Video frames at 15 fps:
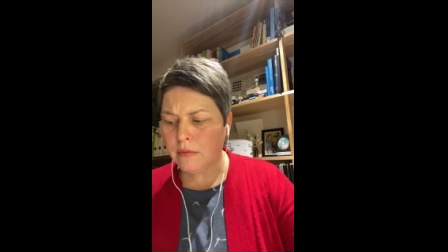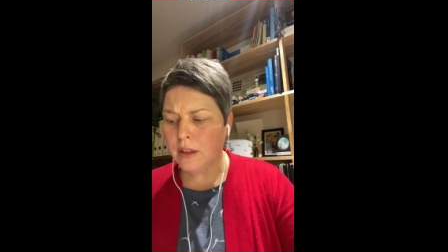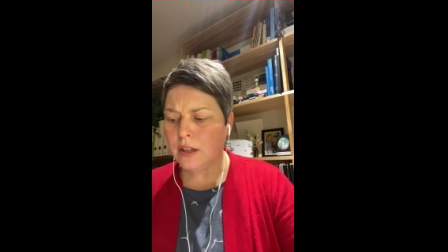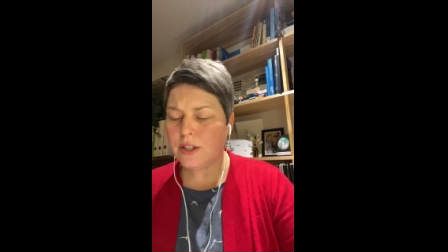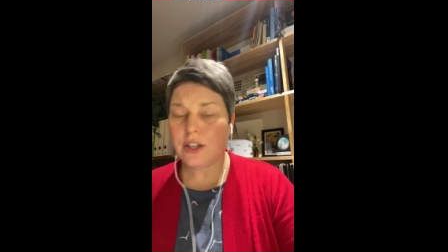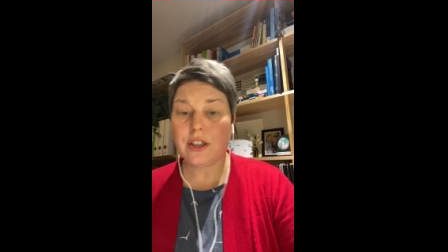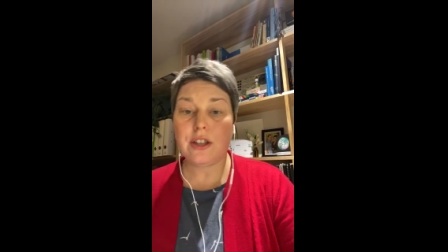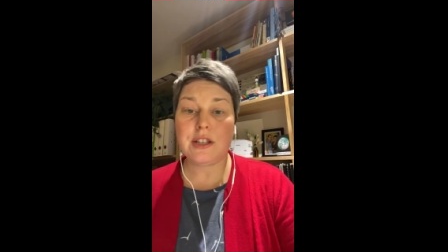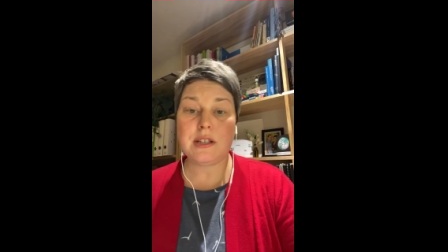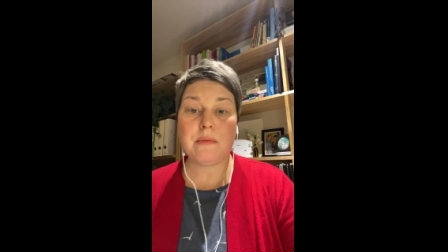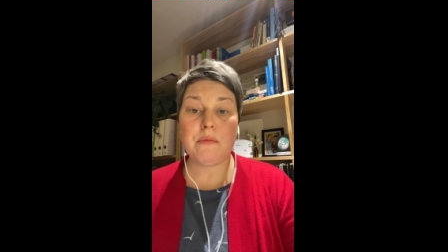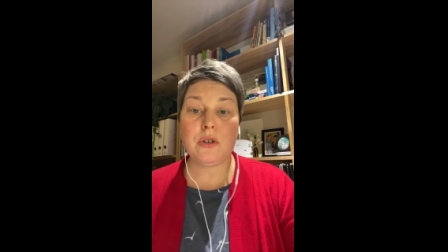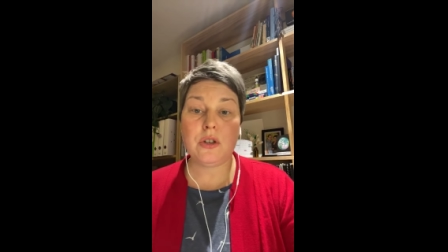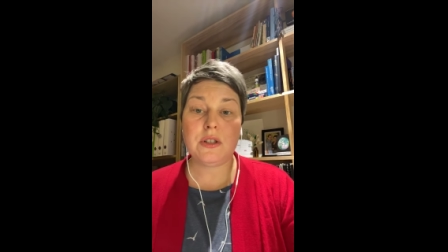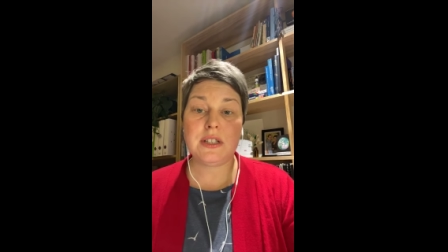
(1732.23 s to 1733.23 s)
So those
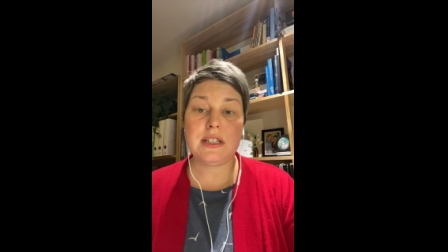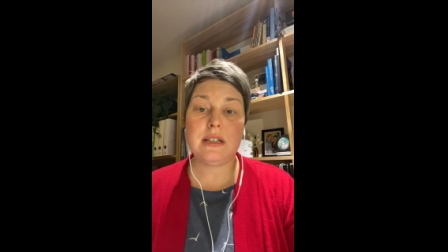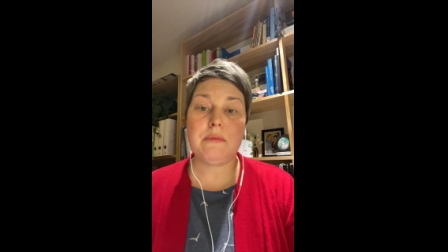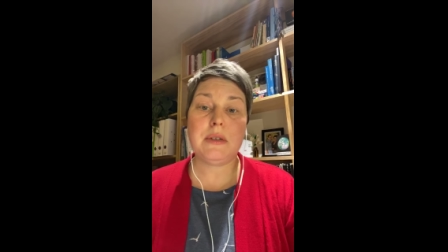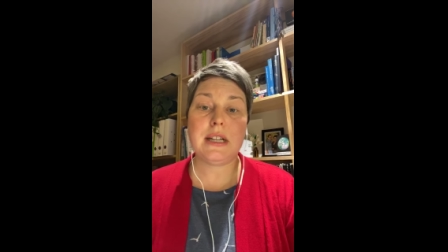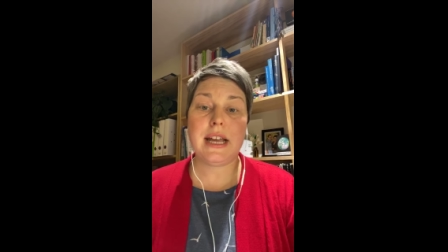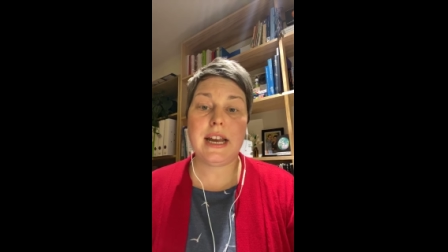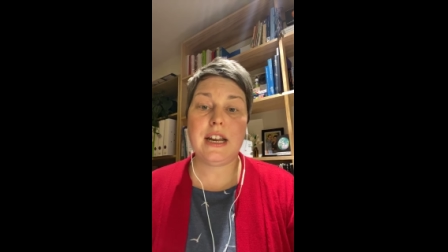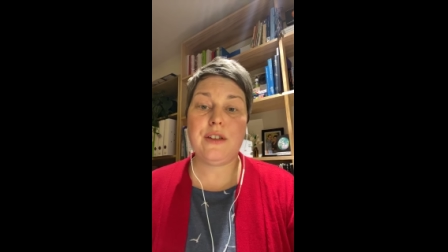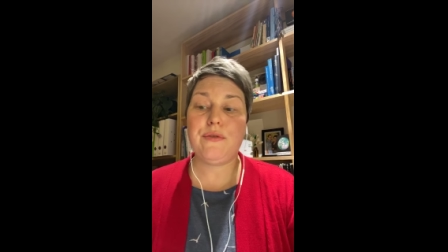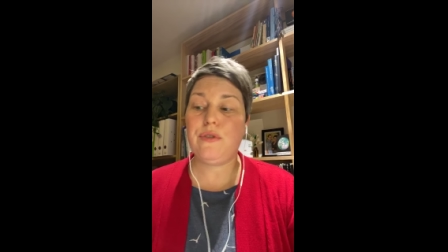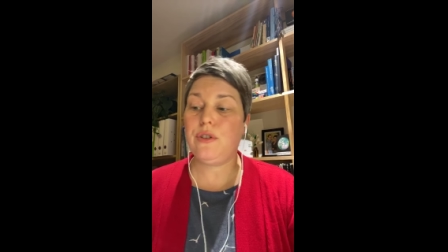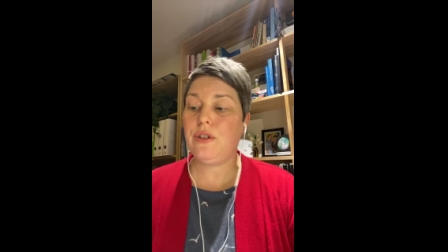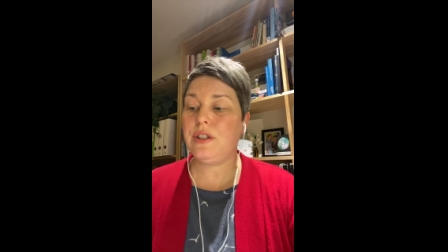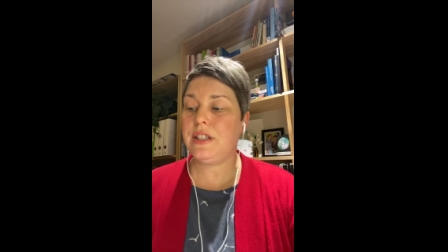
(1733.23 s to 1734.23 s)
immune stimulating
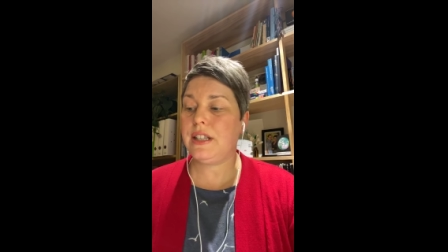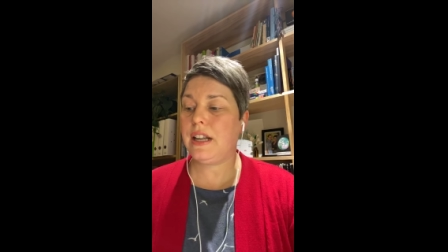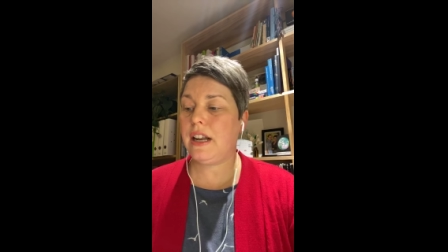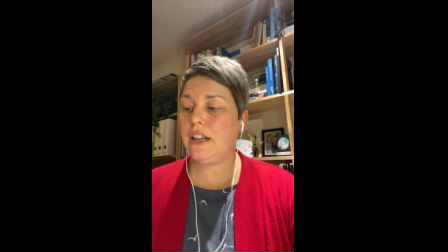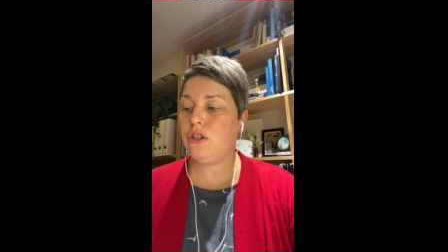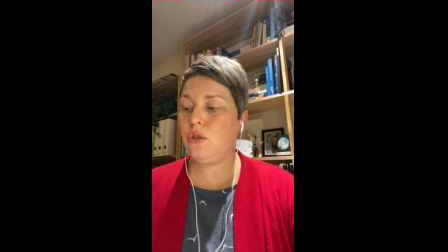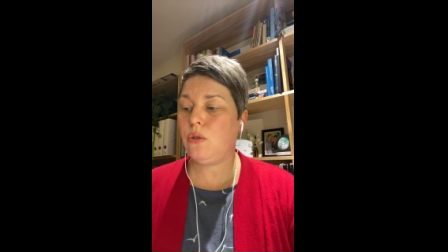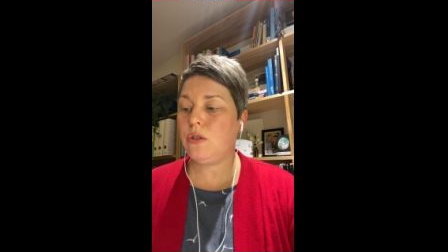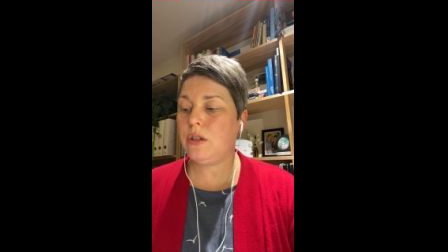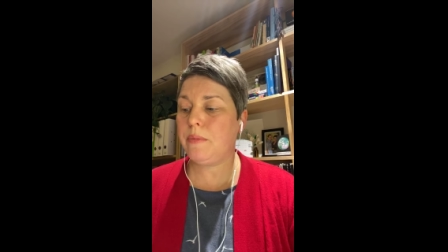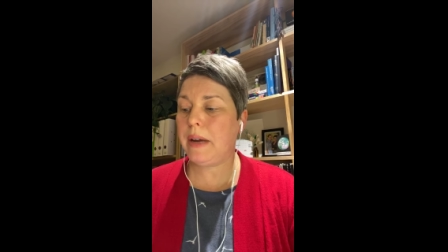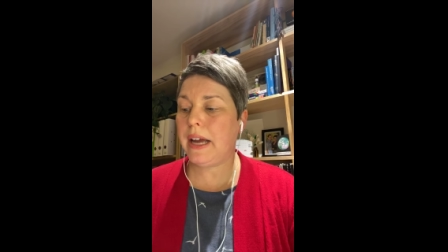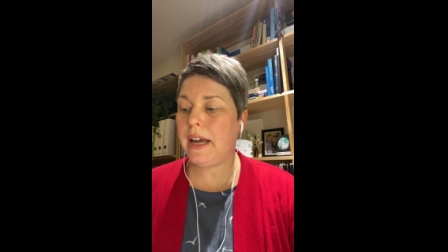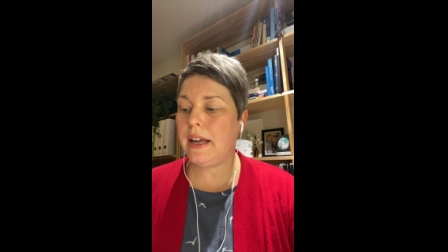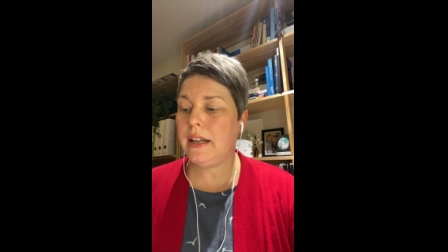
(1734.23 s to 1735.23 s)
foods that I talked
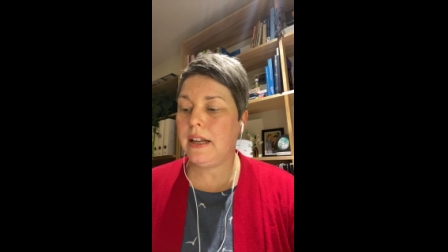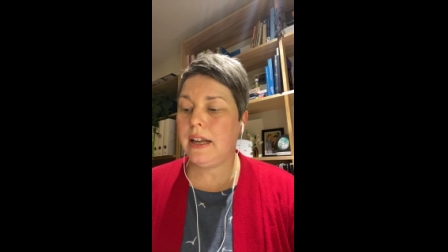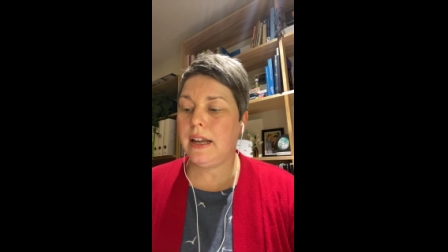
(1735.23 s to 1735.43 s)
about,